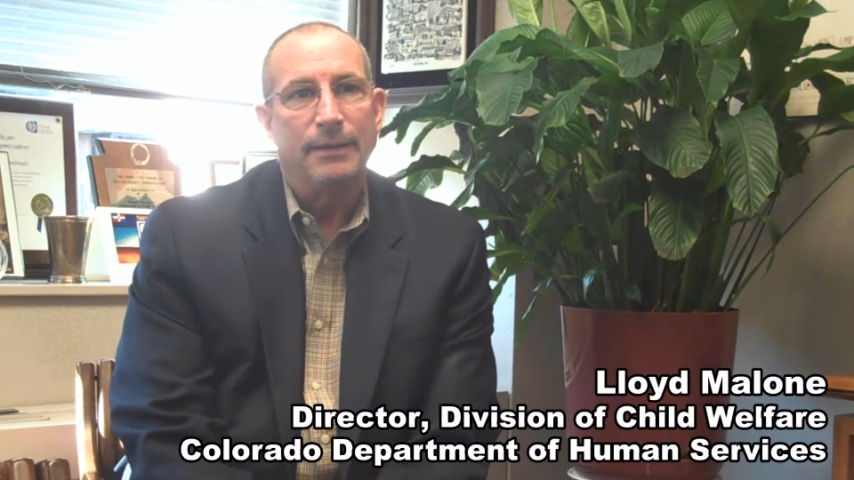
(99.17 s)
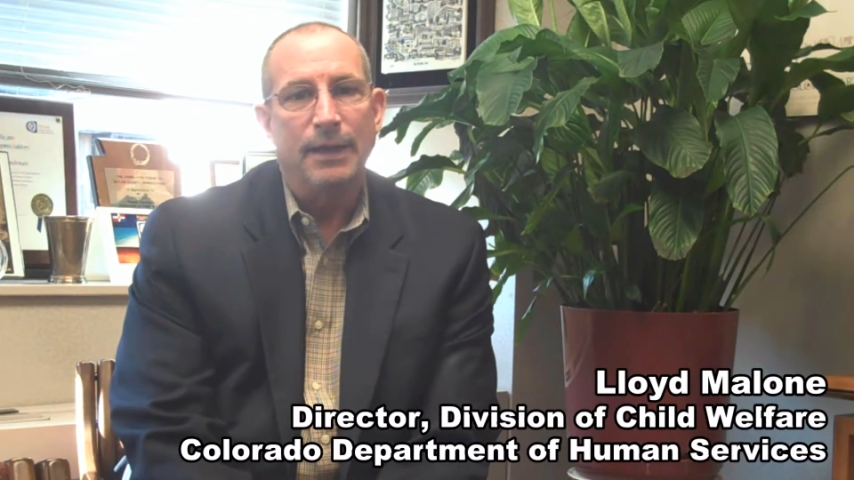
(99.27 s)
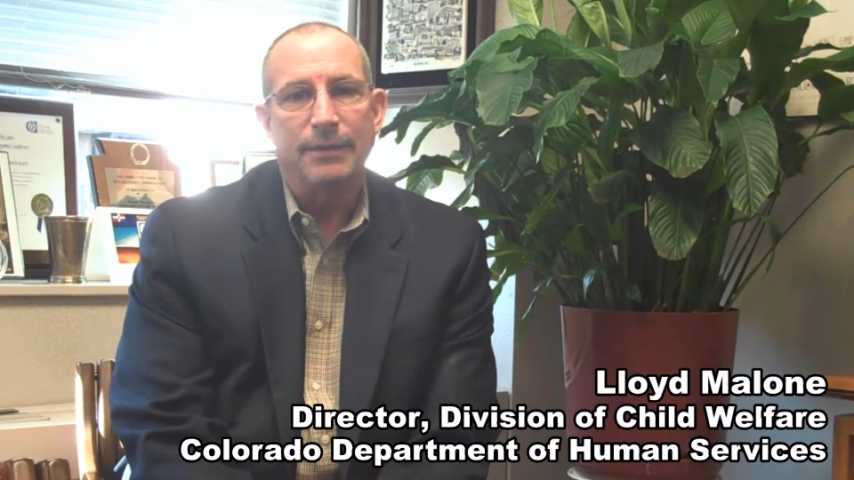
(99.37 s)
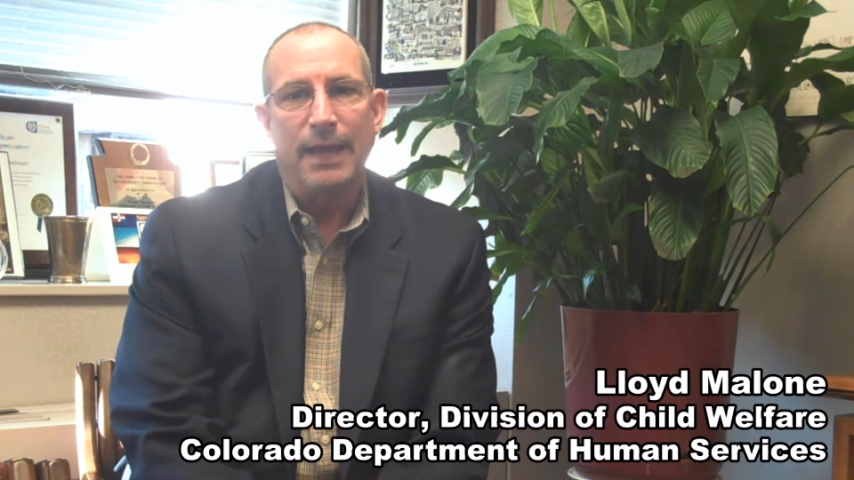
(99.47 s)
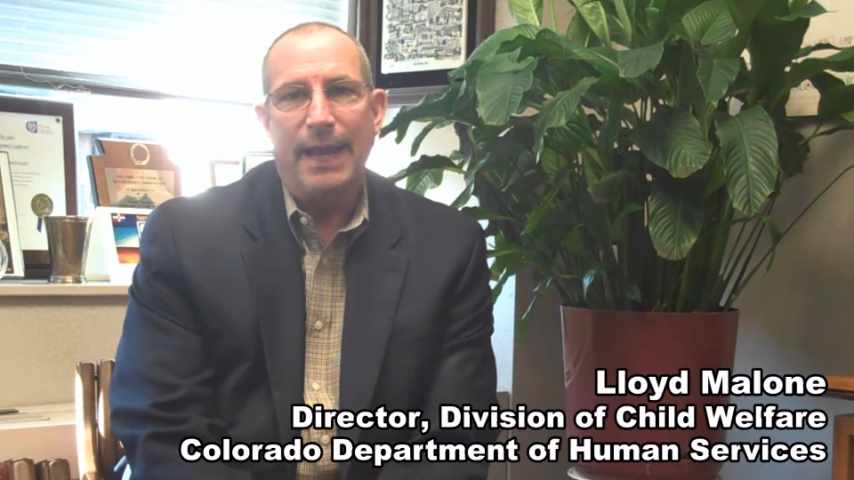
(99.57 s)

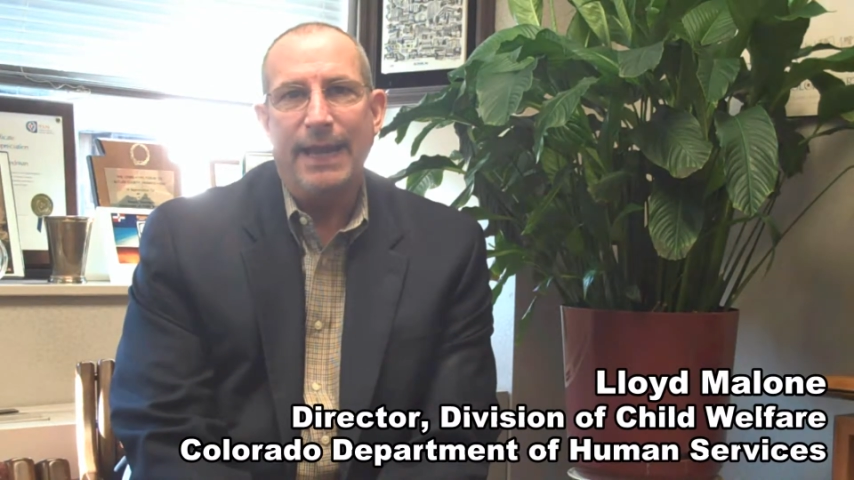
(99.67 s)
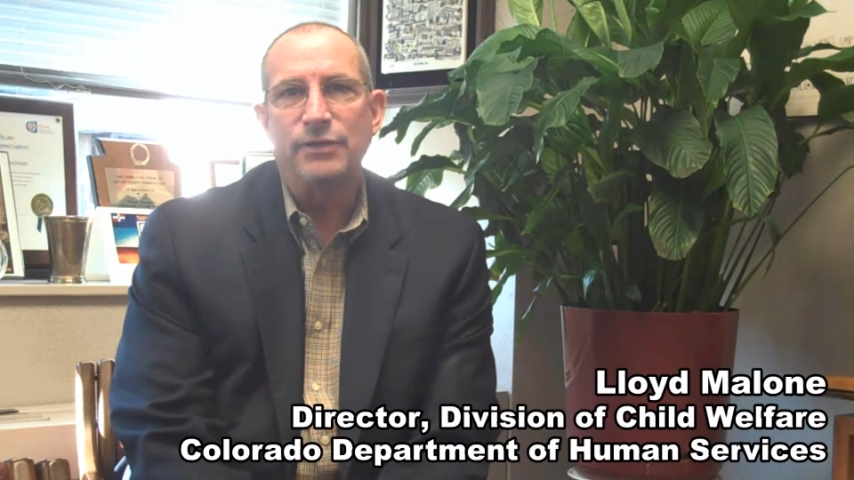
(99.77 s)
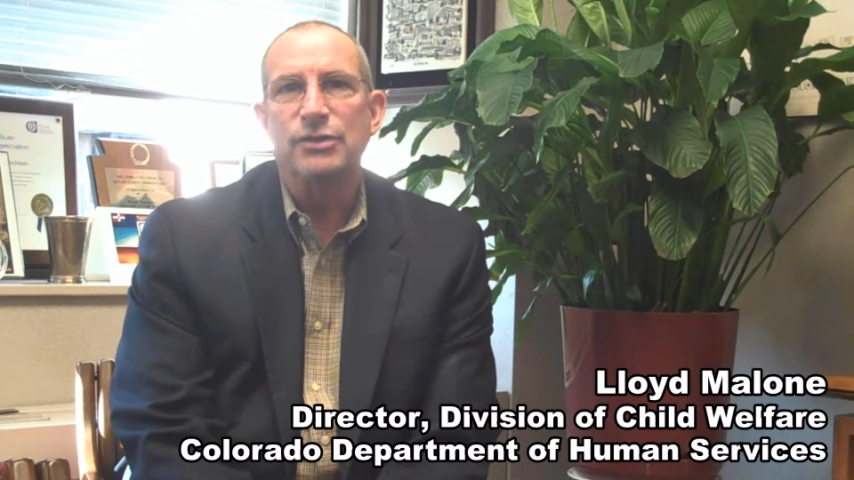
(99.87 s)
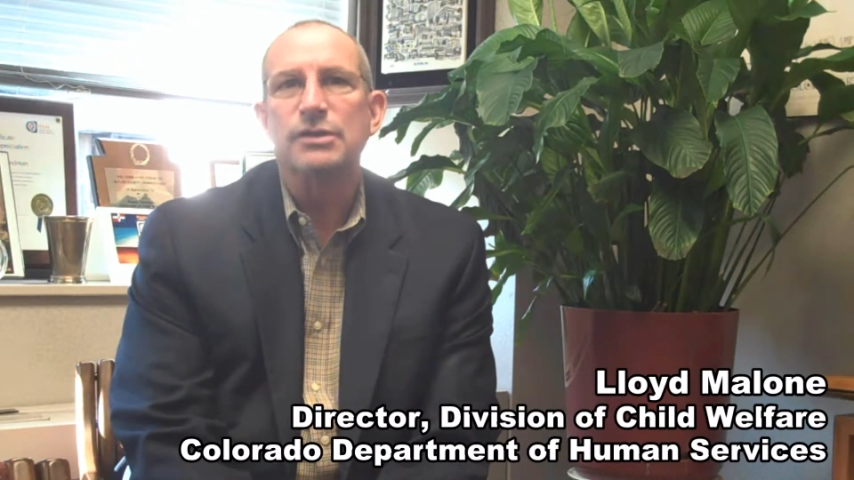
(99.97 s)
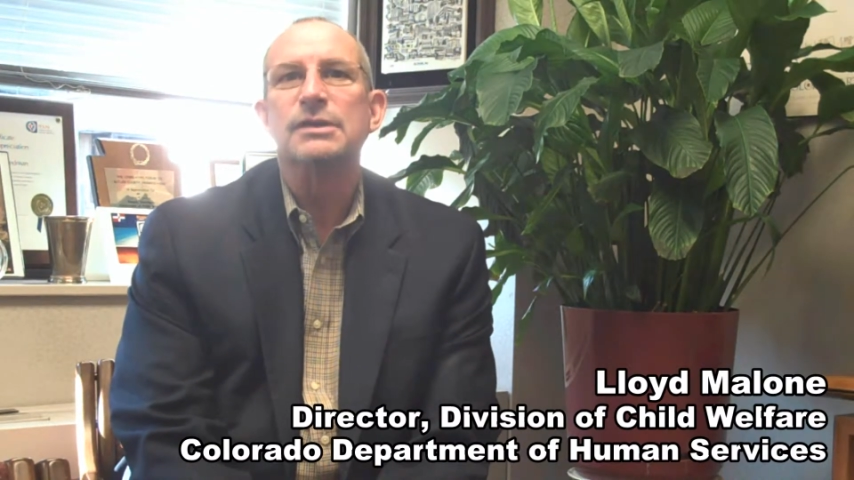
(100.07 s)
that the
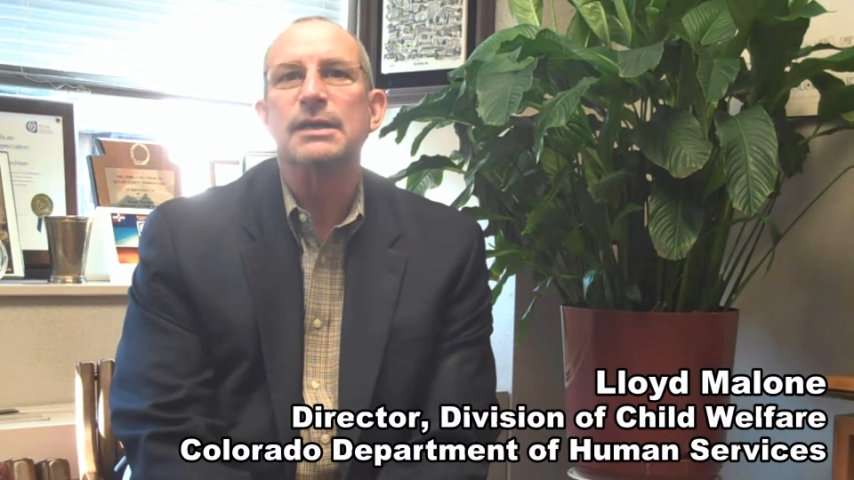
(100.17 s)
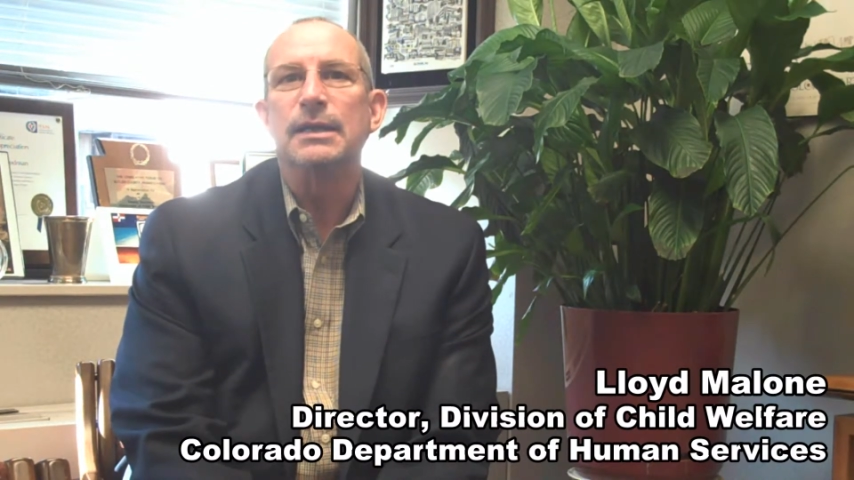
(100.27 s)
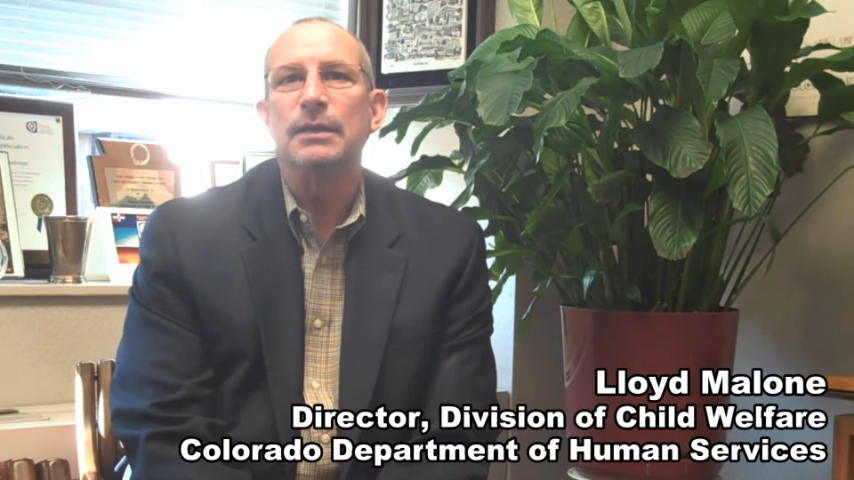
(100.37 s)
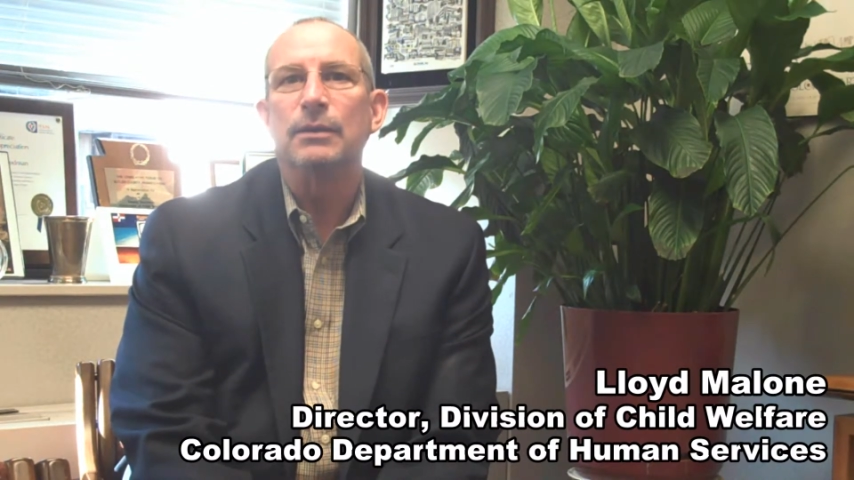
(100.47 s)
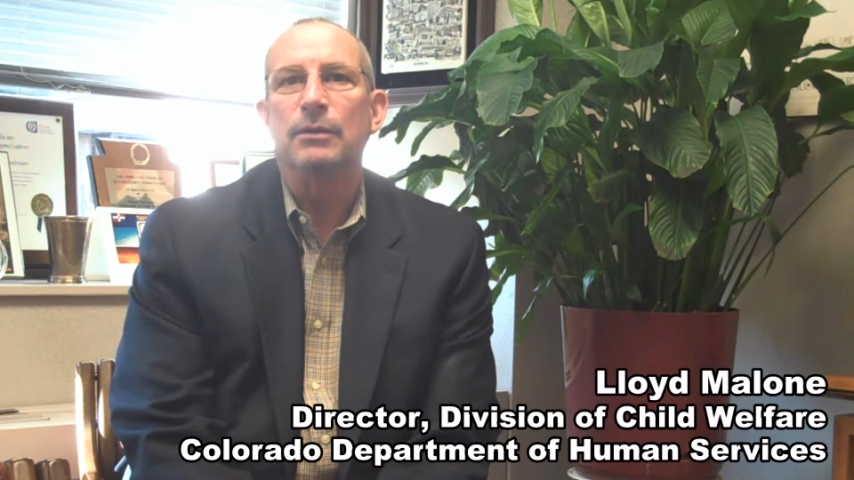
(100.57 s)

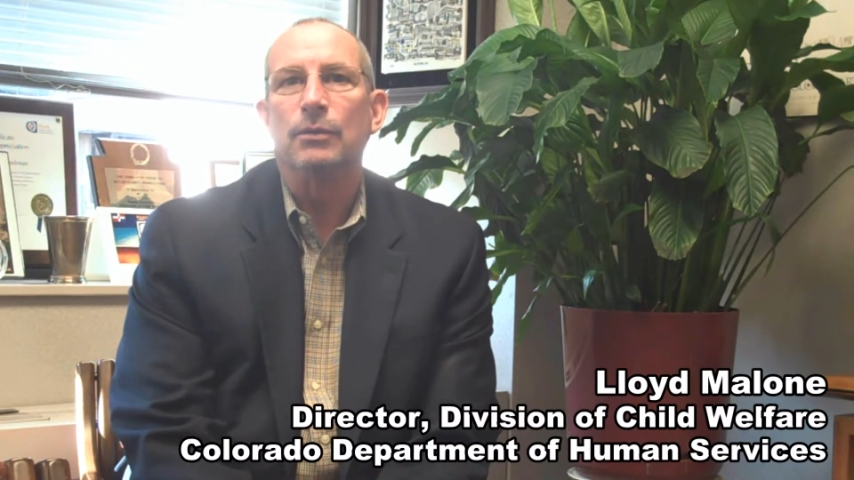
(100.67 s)
agency